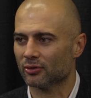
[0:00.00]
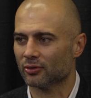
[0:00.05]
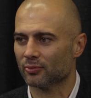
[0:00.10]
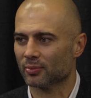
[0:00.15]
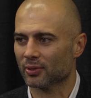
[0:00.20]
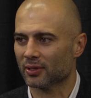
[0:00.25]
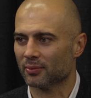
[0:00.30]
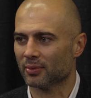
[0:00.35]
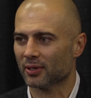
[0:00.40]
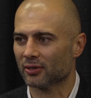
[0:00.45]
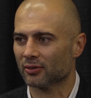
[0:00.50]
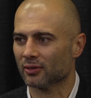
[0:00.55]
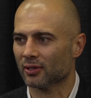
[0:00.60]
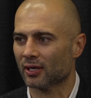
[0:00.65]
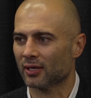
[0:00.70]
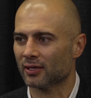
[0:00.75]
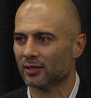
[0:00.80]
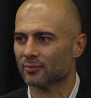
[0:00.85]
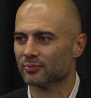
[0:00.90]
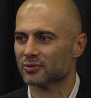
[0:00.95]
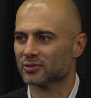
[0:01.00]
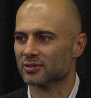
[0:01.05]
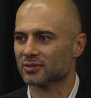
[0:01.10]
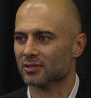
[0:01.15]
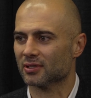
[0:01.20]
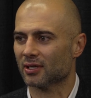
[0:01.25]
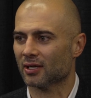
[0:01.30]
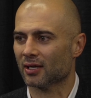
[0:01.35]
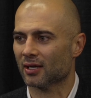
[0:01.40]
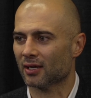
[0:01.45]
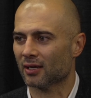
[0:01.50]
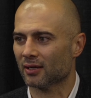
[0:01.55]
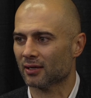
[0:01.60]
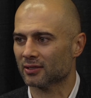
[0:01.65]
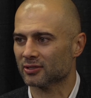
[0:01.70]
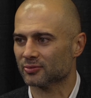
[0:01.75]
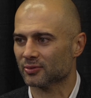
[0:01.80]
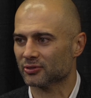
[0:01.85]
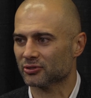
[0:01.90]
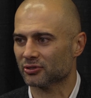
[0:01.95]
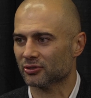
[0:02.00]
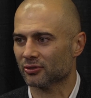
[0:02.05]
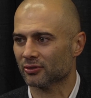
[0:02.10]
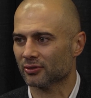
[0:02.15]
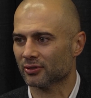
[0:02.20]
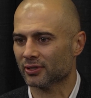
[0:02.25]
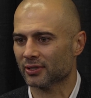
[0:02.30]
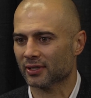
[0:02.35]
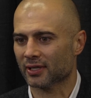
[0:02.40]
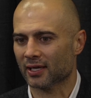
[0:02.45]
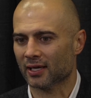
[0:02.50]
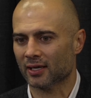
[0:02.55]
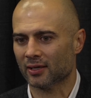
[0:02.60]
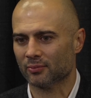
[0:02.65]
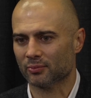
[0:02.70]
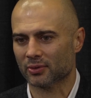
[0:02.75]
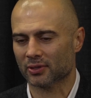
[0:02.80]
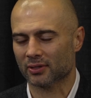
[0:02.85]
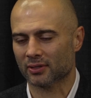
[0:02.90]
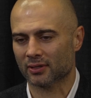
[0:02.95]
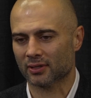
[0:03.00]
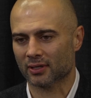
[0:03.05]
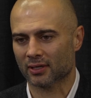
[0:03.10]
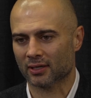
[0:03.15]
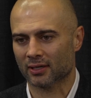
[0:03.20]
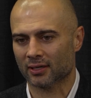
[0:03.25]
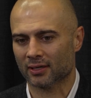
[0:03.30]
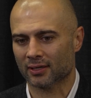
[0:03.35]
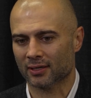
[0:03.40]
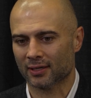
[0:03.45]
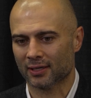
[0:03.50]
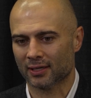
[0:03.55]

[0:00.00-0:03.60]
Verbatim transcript: You play better lineups, uh, especially early in camp, and uh,